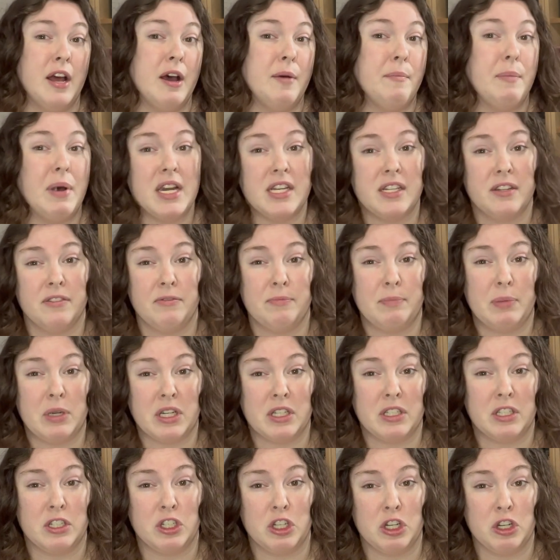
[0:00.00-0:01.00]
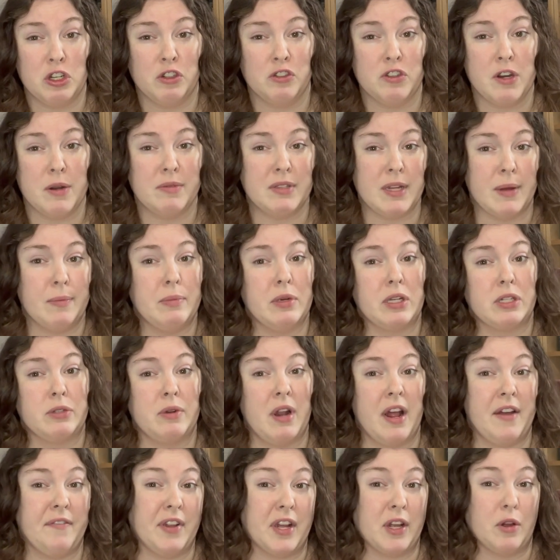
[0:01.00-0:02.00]
bunch of books to choose from, some books would
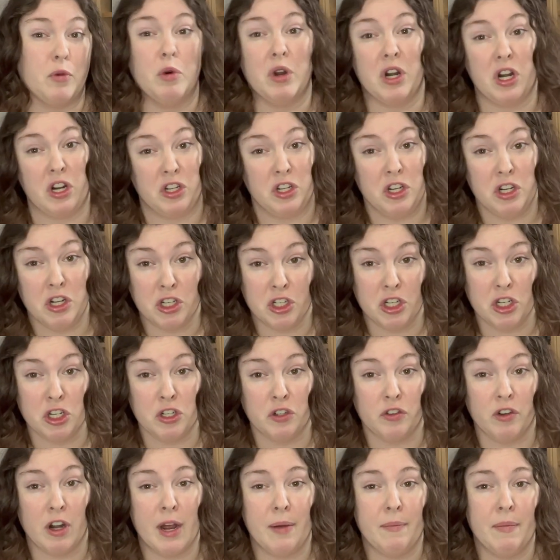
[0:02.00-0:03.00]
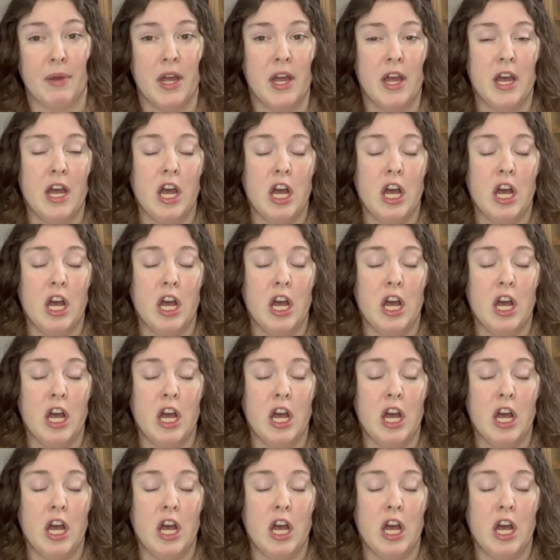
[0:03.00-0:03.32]
have like one or two to choose from.